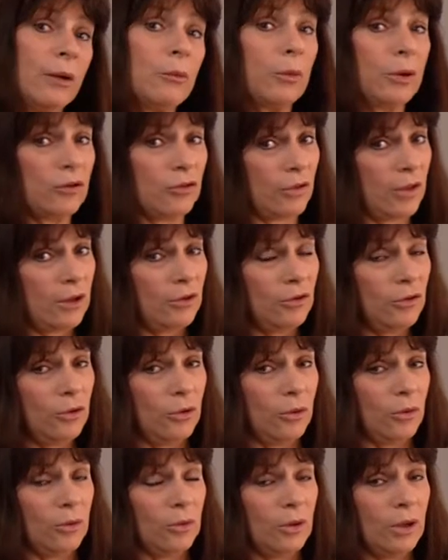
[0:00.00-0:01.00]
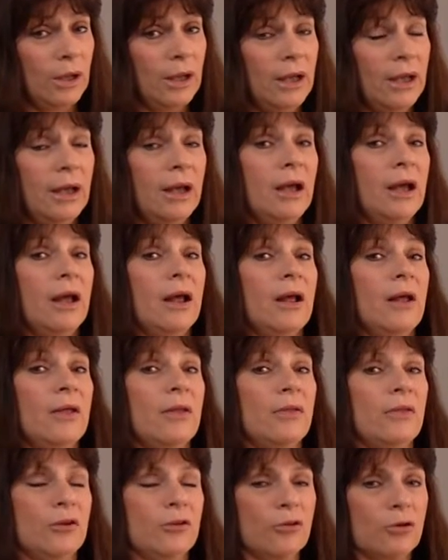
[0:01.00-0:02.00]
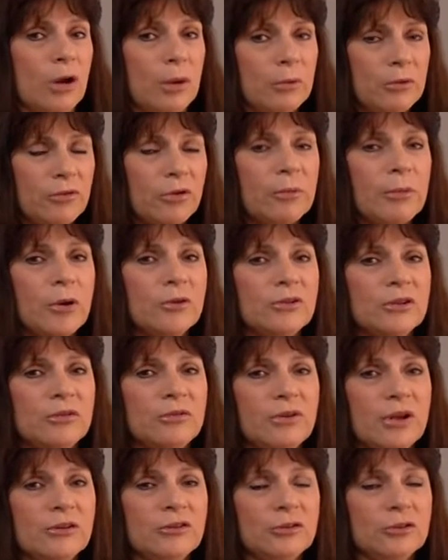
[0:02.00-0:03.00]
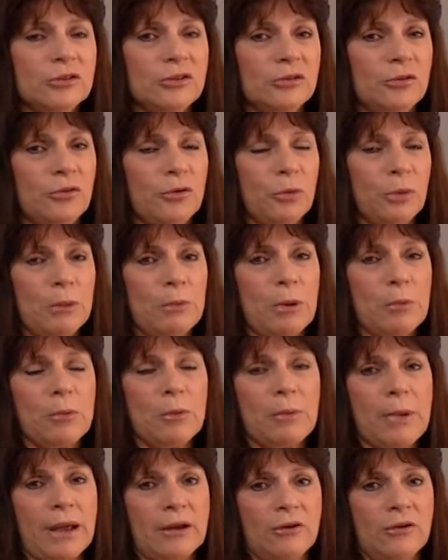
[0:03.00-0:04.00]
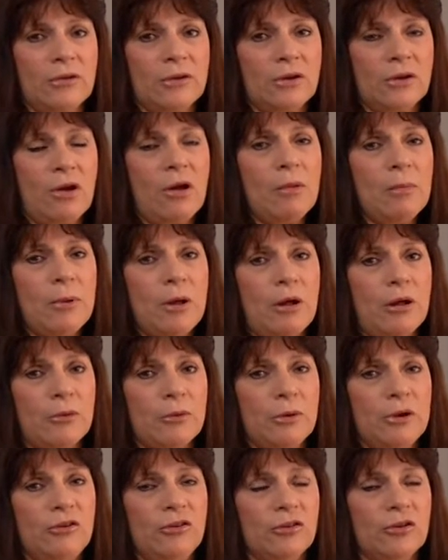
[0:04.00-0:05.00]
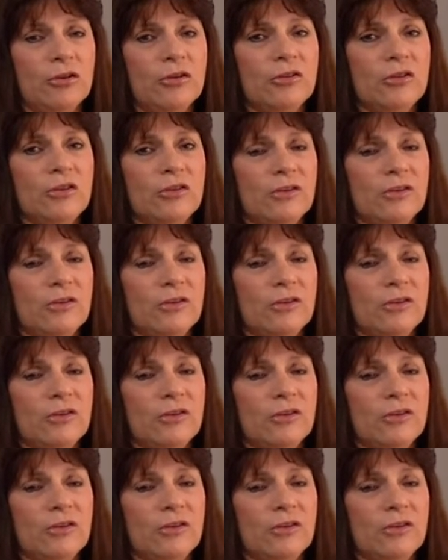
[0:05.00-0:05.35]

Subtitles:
which they do. The trouble for most investors, if you remember back to the Dahlbaugh research,